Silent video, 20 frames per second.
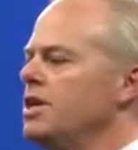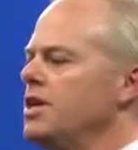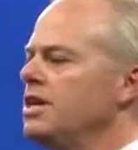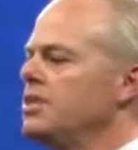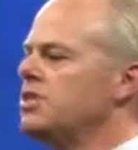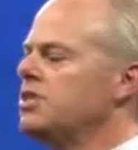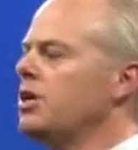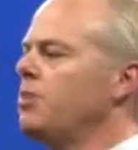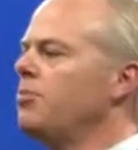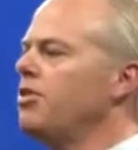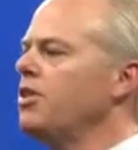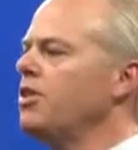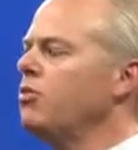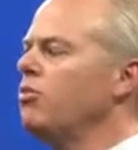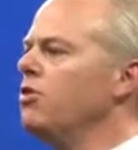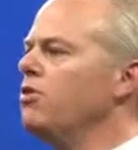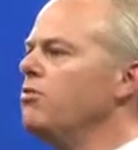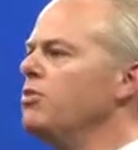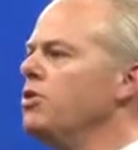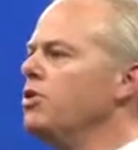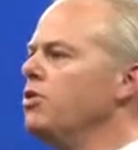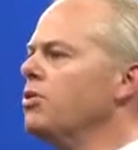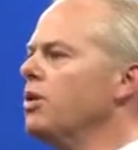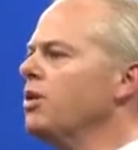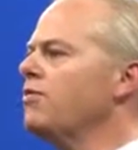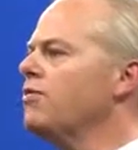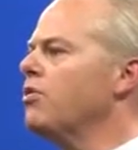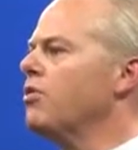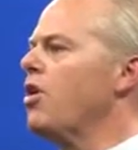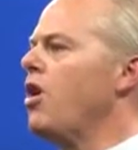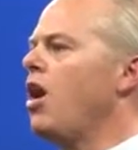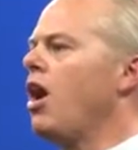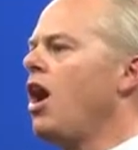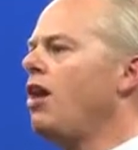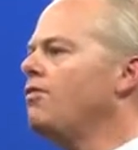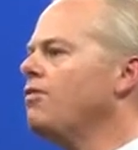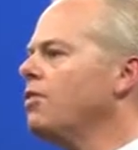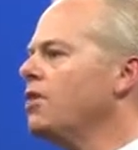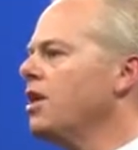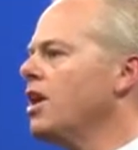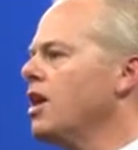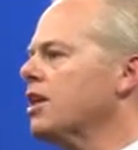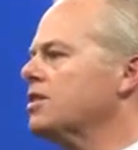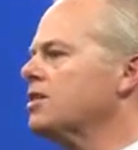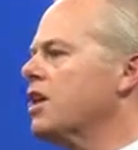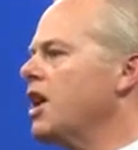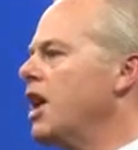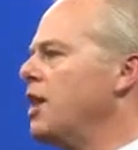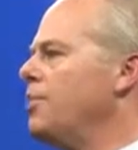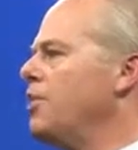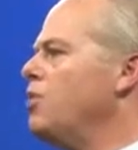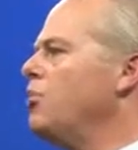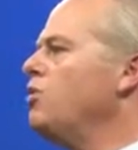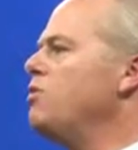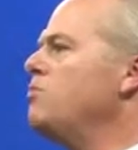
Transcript: is something that we've been doing for an awful long time.